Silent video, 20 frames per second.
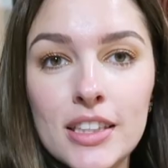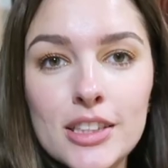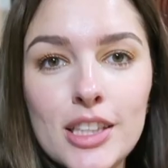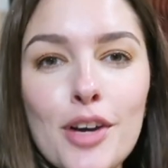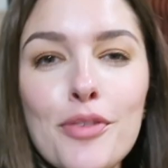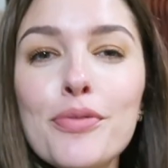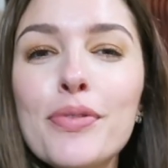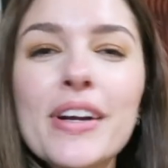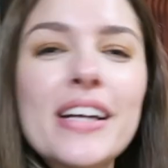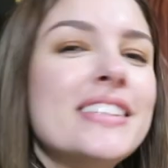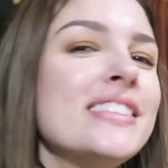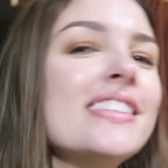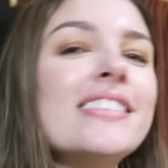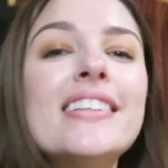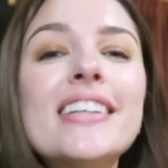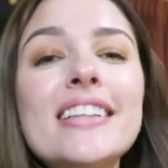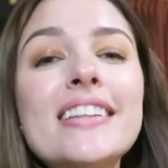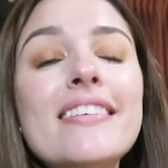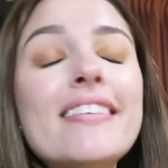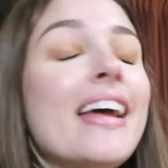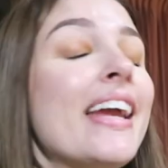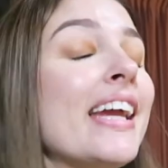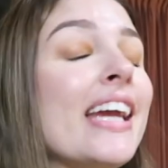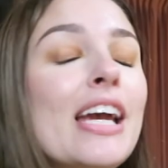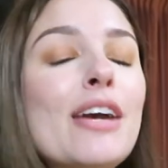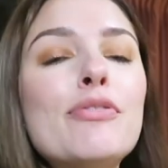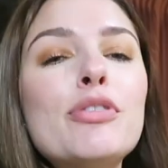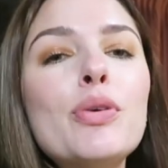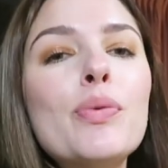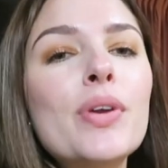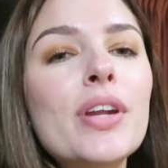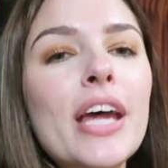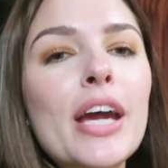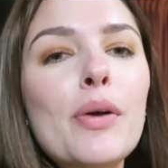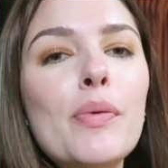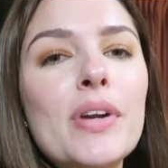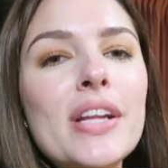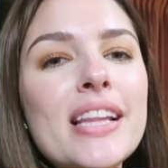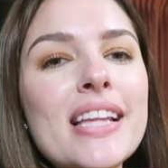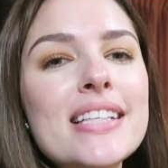Don't forget to click the link if you would
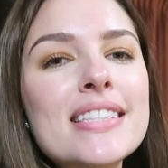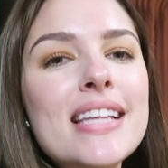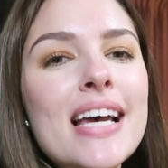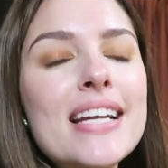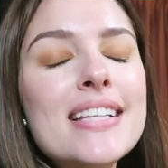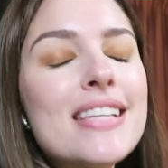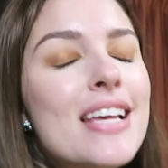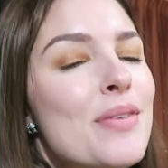like one of these lights.